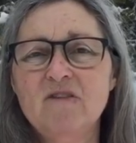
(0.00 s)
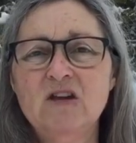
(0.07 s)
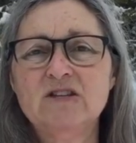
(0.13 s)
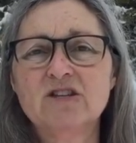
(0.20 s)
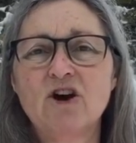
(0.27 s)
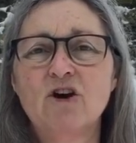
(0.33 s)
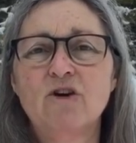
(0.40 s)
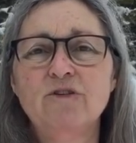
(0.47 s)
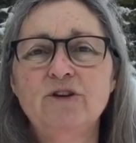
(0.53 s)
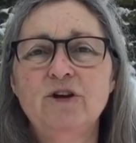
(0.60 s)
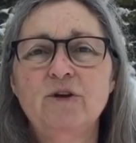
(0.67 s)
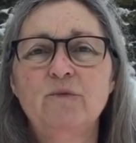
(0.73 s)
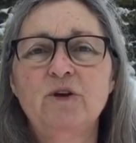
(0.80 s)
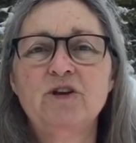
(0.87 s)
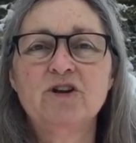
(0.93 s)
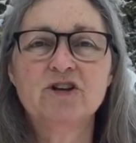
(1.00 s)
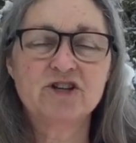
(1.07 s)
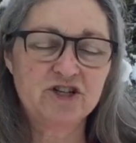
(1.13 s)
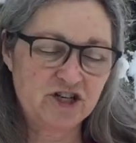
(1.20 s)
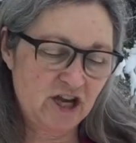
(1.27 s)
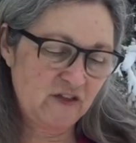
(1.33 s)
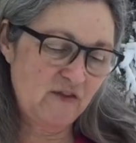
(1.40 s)
so it wouldn't hurt
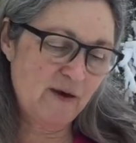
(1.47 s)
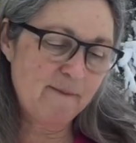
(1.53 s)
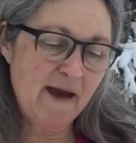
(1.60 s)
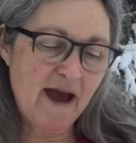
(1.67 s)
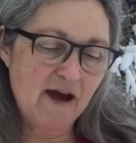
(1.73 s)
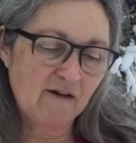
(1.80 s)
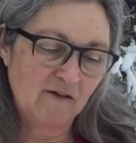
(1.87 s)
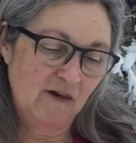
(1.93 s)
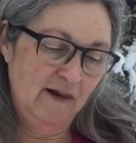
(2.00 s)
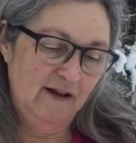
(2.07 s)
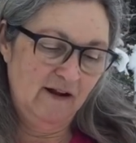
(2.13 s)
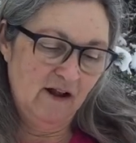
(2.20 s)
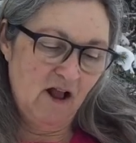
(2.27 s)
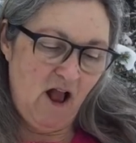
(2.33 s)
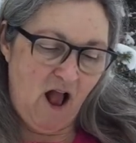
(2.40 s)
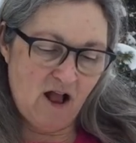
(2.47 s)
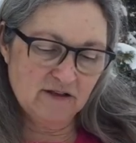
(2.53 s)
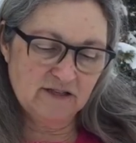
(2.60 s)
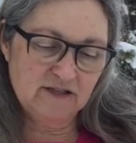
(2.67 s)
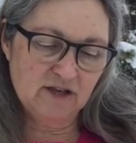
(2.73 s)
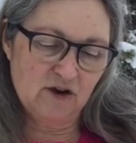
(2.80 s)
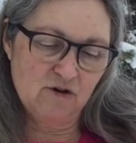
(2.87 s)
to check them out.
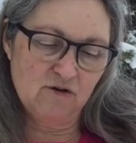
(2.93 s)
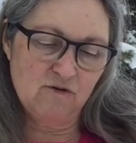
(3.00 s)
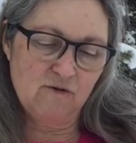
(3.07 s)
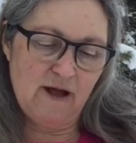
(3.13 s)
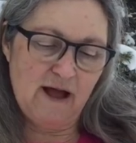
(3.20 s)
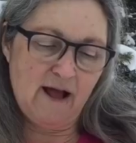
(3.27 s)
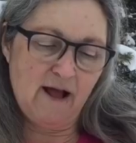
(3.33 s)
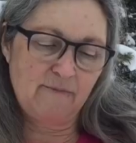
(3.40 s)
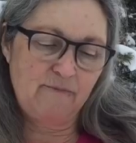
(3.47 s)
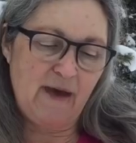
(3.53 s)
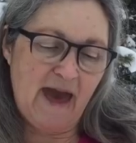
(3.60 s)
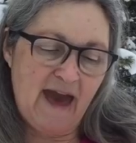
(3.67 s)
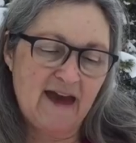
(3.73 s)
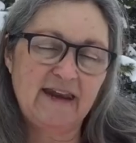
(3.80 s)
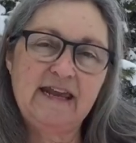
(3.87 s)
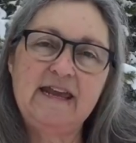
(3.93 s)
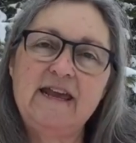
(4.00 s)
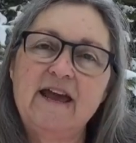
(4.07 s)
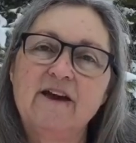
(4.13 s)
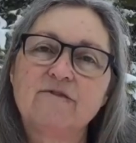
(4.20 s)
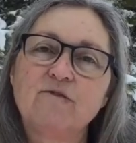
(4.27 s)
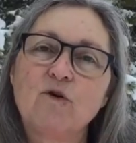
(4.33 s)
Also,
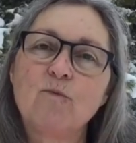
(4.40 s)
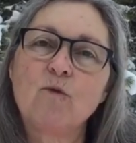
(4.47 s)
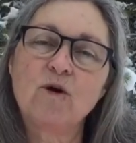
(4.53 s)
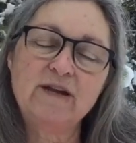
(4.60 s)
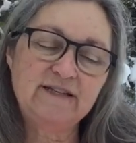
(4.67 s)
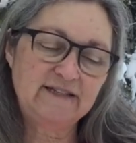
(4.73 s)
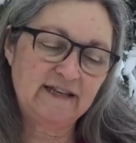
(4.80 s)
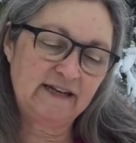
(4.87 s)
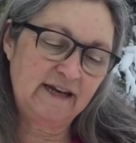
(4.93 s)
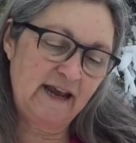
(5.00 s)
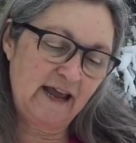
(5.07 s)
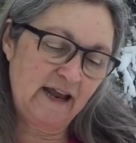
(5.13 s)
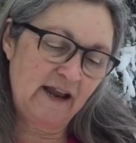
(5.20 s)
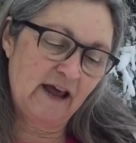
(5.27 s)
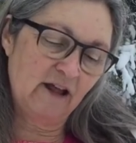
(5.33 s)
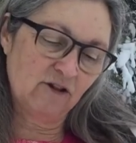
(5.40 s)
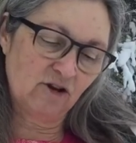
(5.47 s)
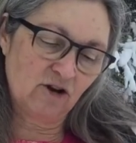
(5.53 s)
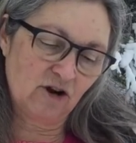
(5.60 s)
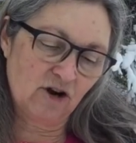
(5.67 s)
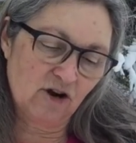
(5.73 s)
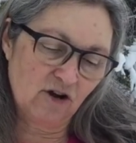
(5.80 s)
Patty at Four Boys and an NL
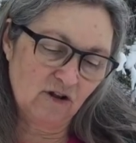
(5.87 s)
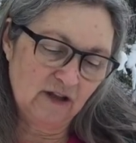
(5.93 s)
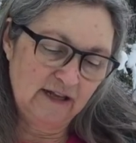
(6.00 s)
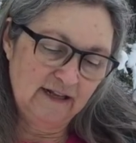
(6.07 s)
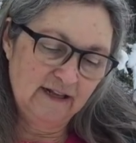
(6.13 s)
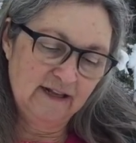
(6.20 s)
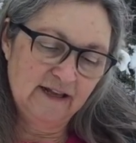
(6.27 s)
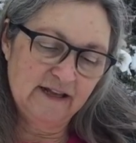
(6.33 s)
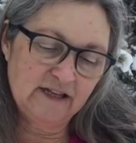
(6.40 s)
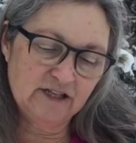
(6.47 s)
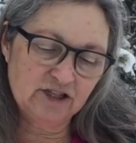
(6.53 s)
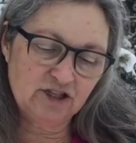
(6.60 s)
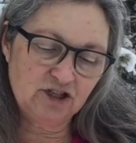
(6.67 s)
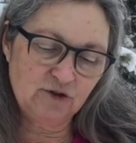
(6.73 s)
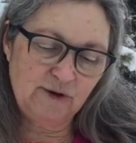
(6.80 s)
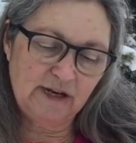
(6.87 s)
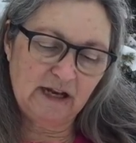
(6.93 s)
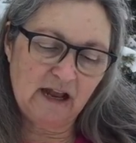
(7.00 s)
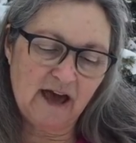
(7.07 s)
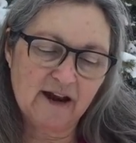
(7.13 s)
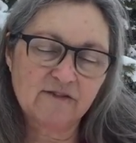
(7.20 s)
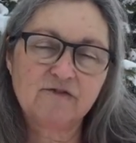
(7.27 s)
Girl is doing a
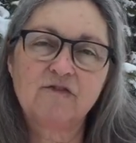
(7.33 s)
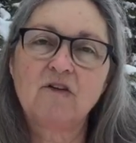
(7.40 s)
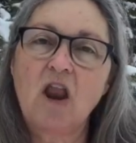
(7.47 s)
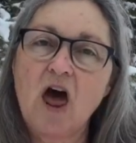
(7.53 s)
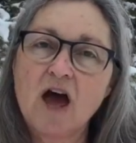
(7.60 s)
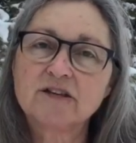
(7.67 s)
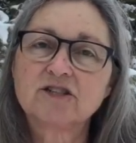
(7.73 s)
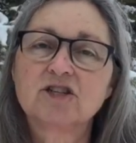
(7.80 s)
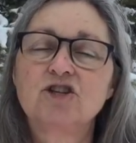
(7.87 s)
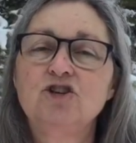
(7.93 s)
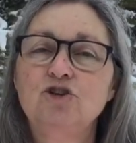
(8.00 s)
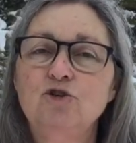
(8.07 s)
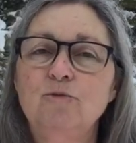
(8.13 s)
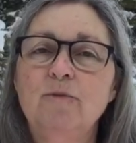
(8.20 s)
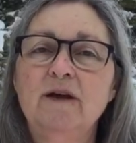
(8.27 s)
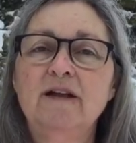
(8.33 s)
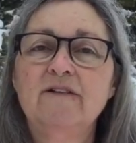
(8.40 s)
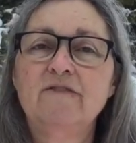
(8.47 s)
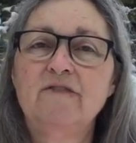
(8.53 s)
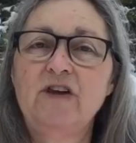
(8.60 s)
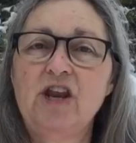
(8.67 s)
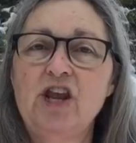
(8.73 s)
lot of floss tube
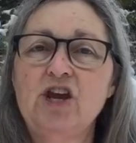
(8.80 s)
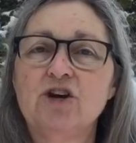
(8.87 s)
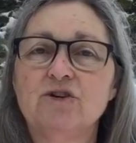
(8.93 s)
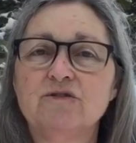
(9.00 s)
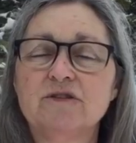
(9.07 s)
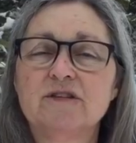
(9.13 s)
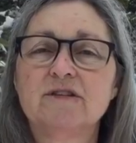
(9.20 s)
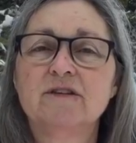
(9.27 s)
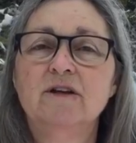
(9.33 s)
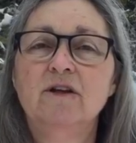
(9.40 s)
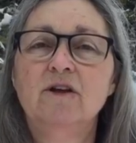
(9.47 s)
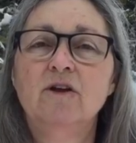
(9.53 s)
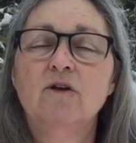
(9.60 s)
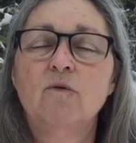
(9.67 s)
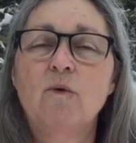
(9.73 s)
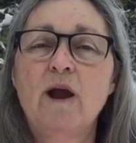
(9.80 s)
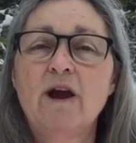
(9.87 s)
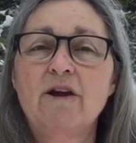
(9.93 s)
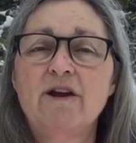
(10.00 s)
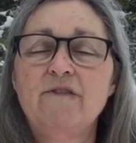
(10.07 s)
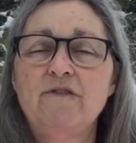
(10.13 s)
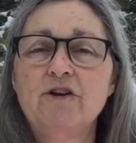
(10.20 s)
videos,
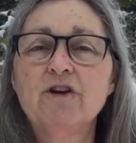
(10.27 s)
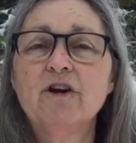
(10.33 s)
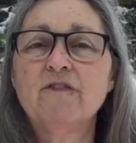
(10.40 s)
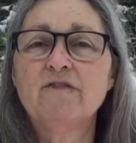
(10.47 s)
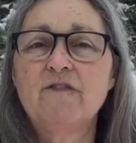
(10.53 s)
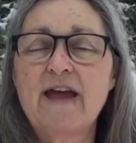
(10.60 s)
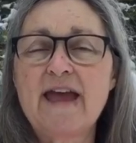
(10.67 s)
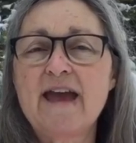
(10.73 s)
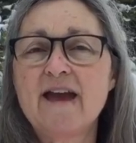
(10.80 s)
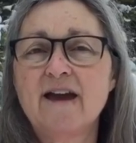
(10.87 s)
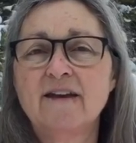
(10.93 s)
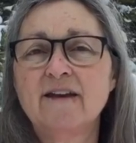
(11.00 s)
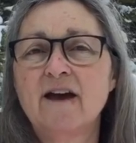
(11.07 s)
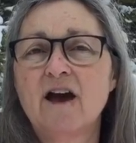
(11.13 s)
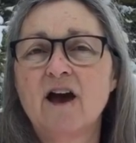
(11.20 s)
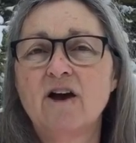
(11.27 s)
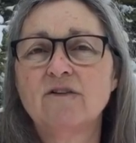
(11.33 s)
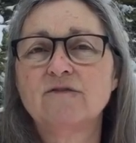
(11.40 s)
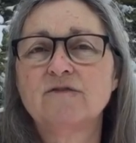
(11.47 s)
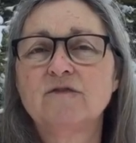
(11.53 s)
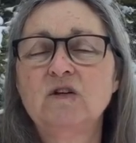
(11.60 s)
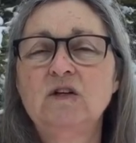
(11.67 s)
where if you're a fan
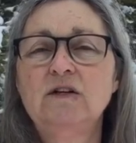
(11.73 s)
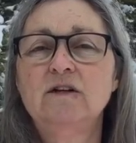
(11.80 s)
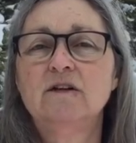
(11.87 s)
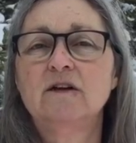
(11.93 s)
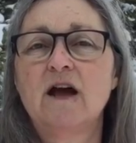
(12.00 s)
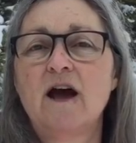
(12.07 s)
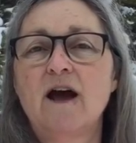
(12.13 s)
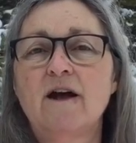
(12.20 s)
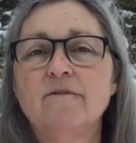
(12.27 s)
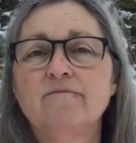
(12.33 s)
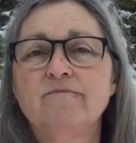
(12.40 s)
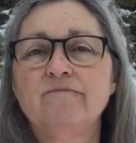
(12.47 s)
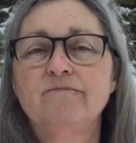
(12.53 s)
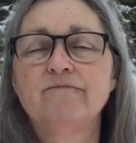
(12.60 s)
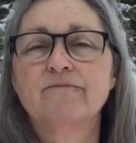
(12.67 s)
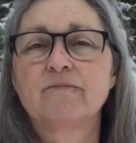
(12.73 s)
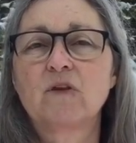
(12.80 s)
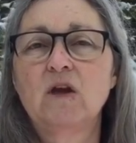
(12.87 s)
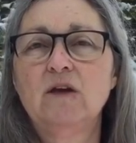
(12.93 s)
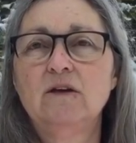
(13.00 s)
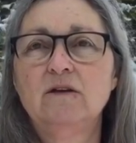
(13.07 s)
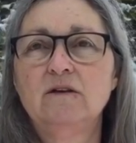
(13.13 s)
of,
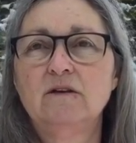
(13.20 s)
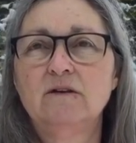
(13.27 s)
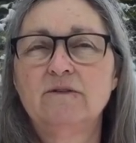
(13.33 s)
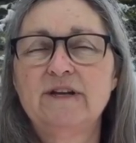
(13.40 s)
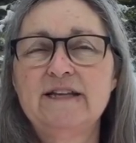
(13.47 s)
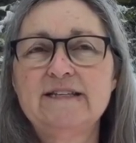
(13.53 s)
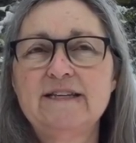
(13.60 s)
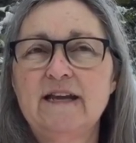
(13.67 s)
what is